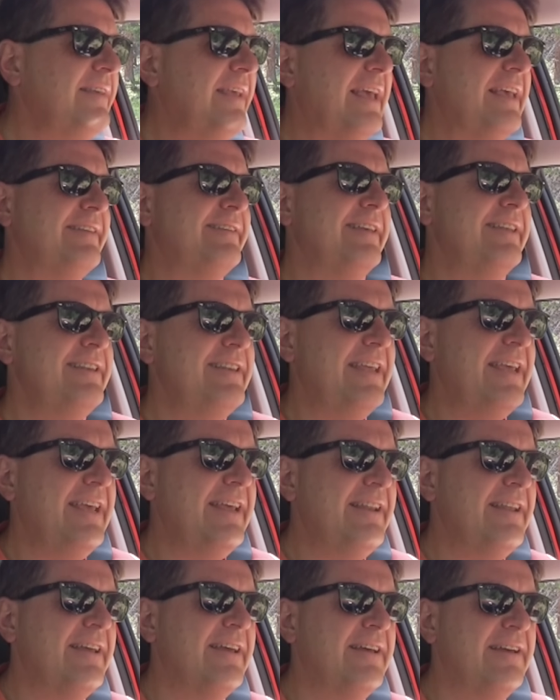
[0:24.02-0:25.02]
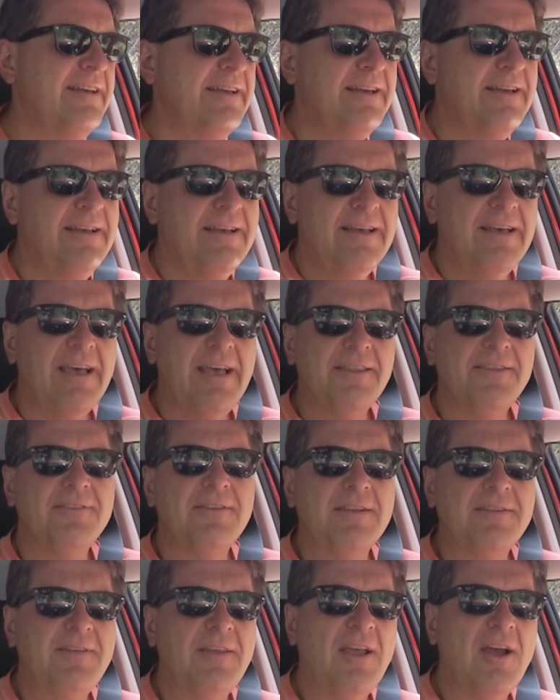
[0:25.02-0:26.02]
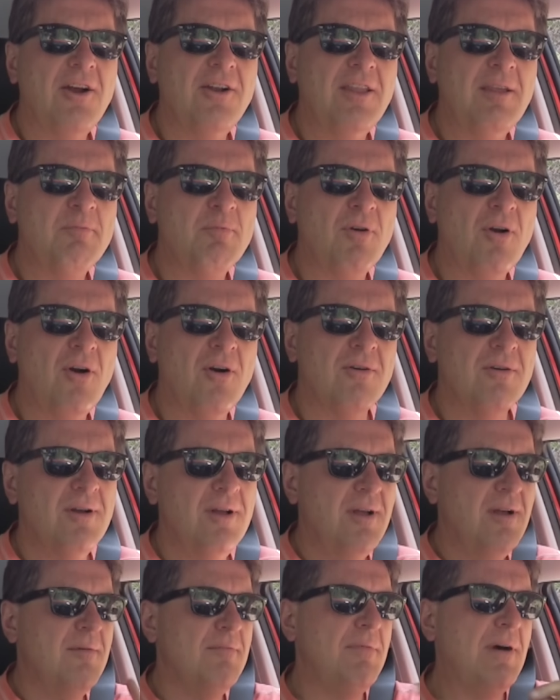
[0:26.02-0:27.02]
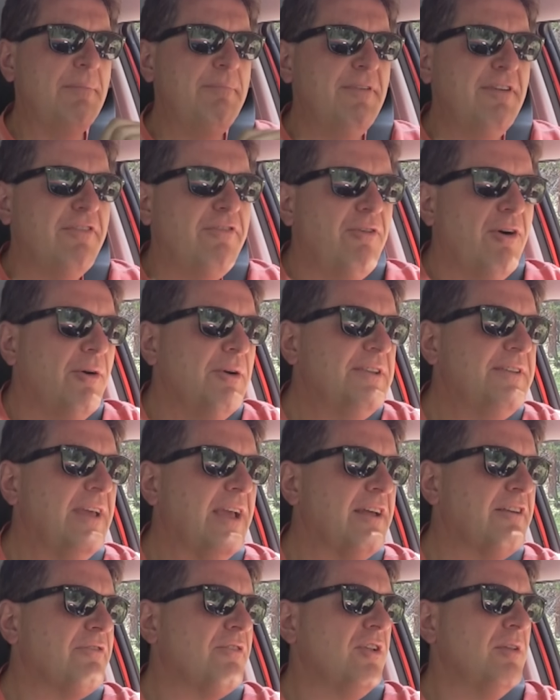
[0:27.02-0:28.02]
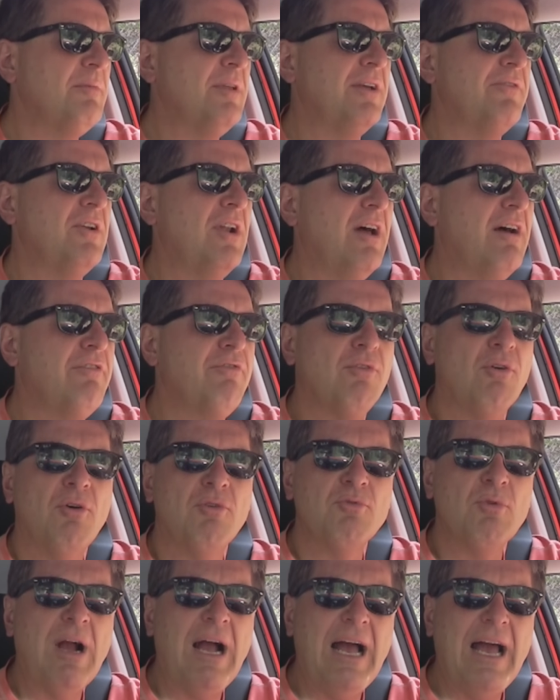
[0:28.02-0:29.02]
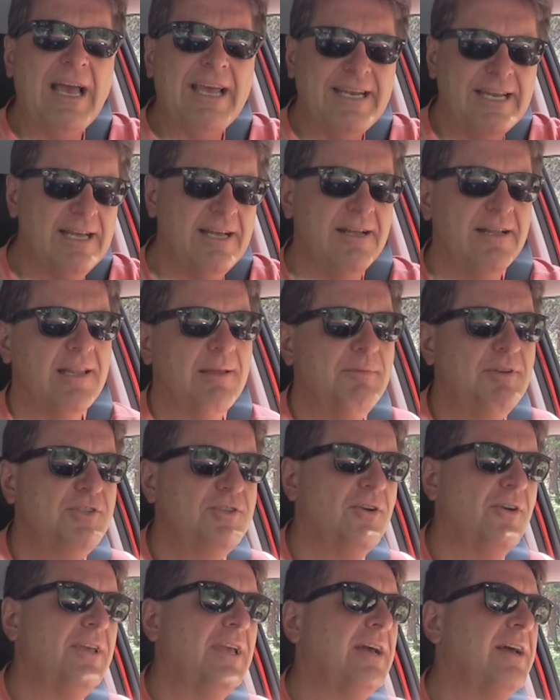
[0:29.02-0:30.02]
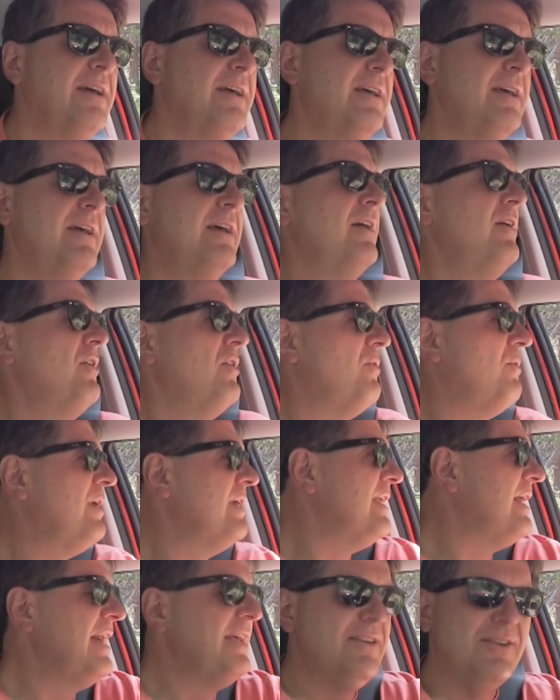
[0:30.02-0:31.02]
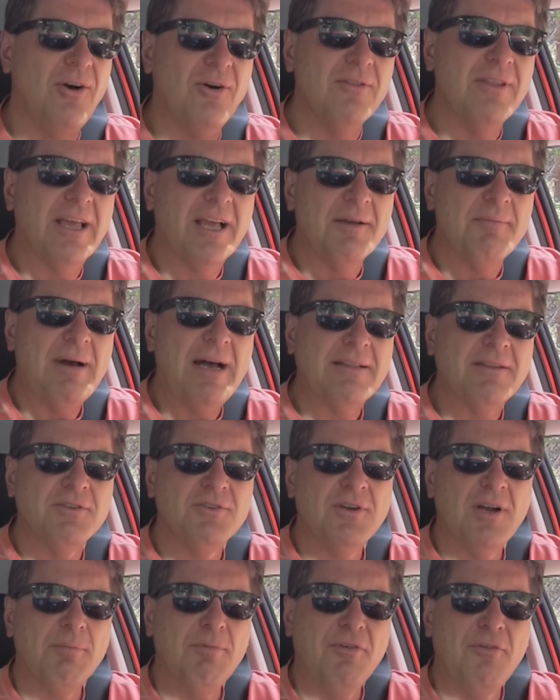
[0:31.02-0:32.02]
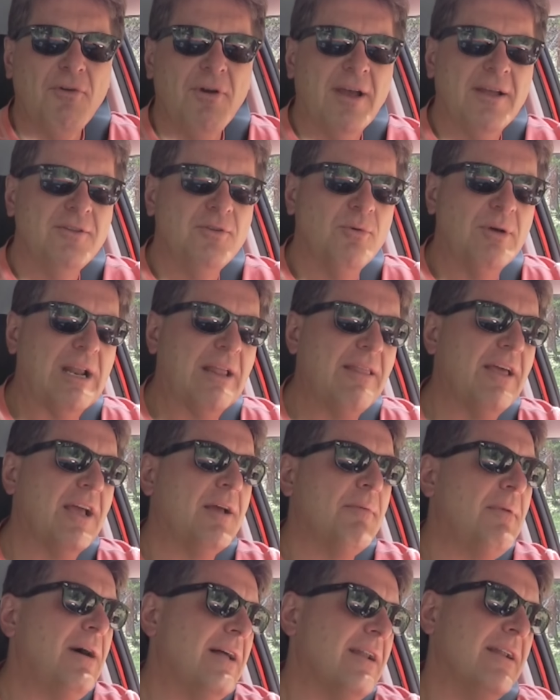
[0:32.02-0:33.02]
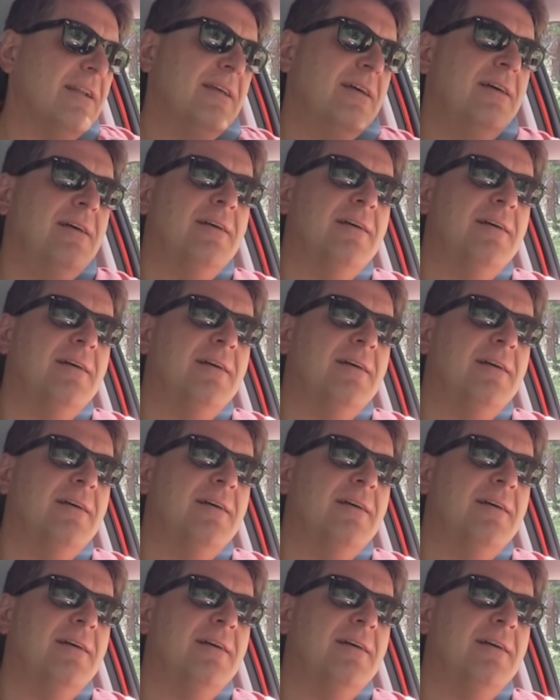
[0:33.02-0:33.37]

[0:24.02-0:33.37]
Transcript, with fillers: Yes, indeed, it's the TRD Pro. But before we take it for a little bit of an off-road ride, let me show you what I don't like about the truck before I get to what I like about it.